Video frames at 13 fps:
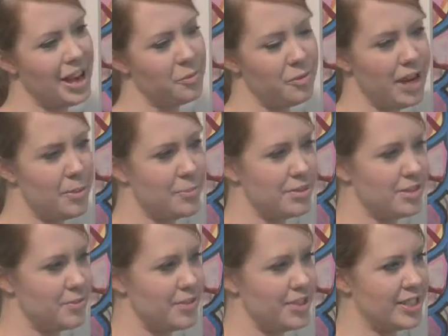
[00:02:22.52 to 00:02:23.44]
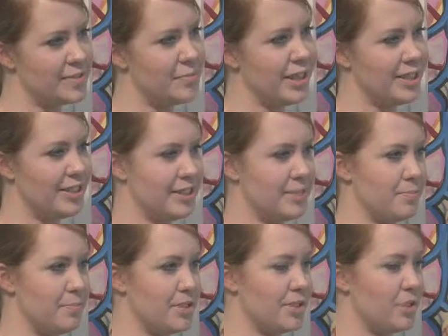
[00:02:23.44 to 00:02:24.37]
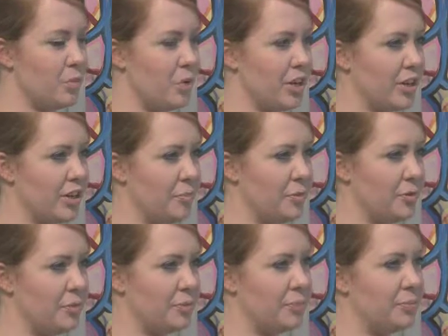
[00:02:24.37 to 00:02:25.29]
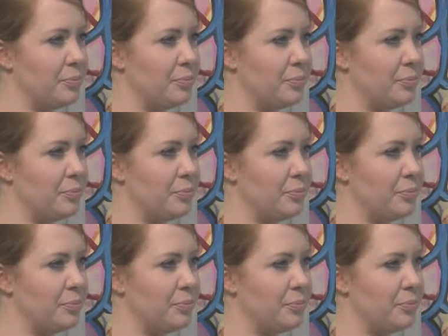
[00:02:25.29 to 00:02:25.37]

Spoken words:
And what happens when these mechanisms don't work anymore?